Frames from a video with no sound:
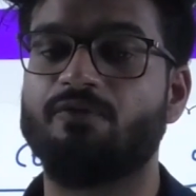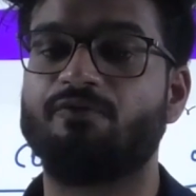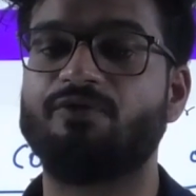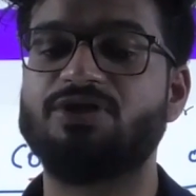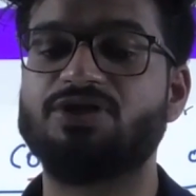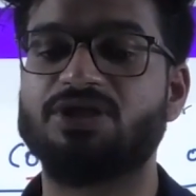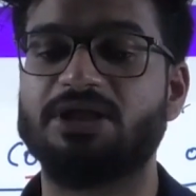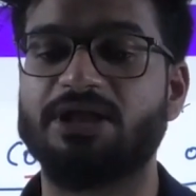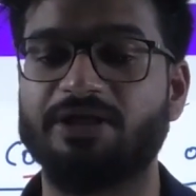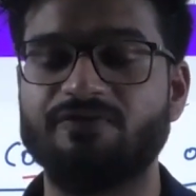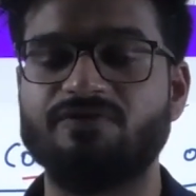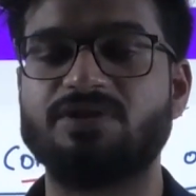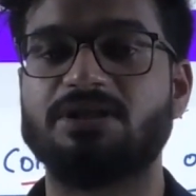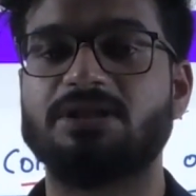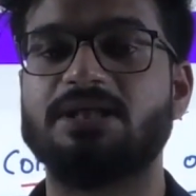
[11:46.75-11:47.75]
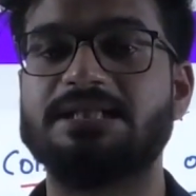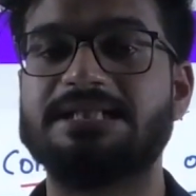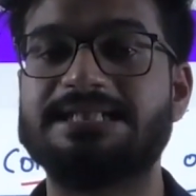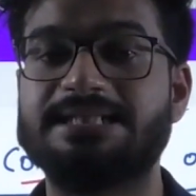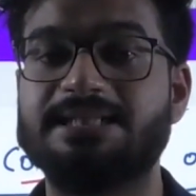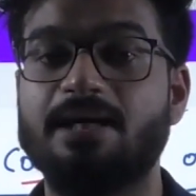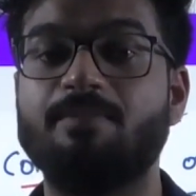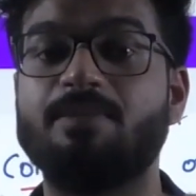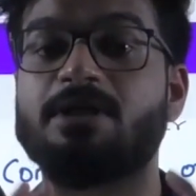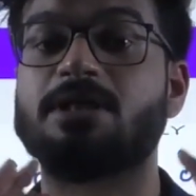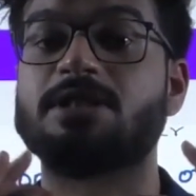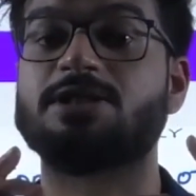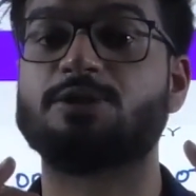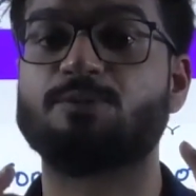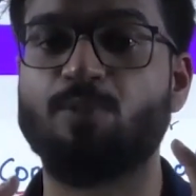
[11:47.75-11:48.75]
which gives some
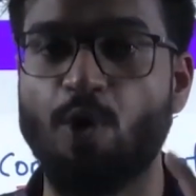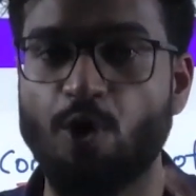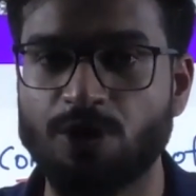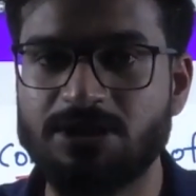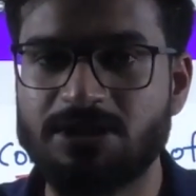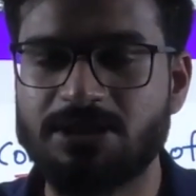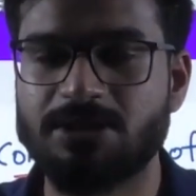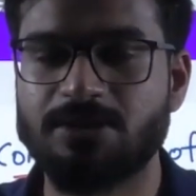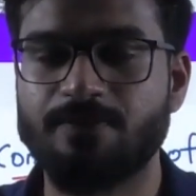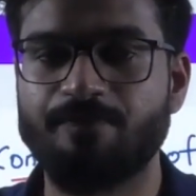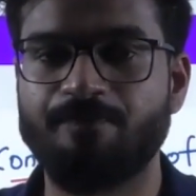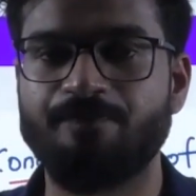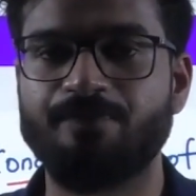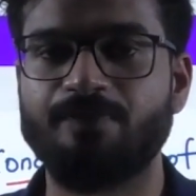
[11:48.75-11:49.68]
response